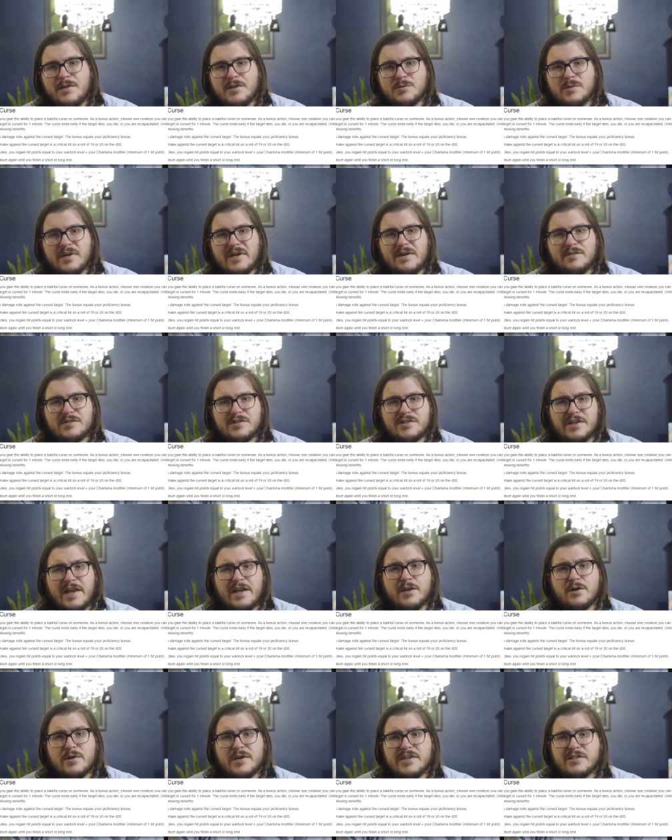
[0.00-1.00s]
This one gives us
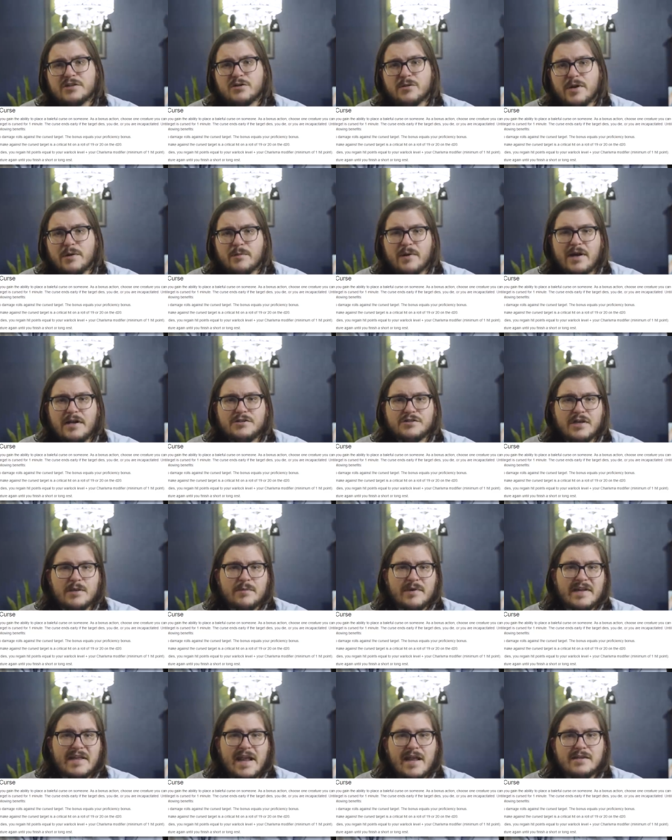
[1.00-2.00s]
increased crit range
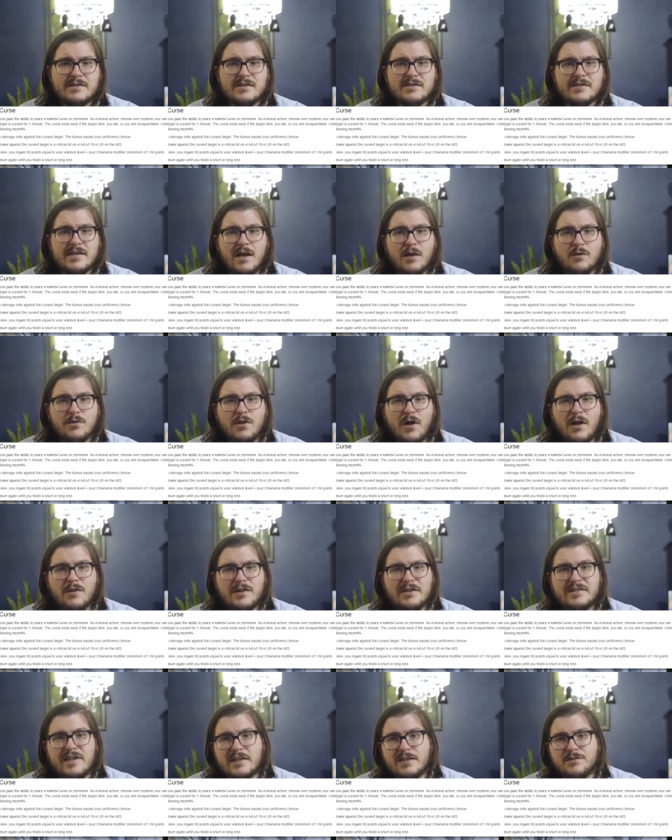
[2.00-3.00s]
and regains us health on
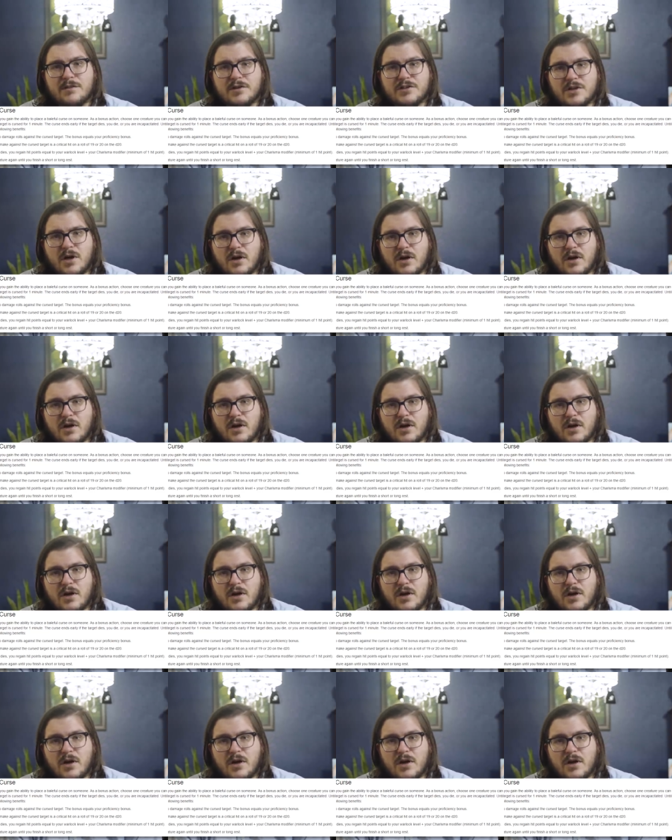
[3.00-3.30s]
the death of our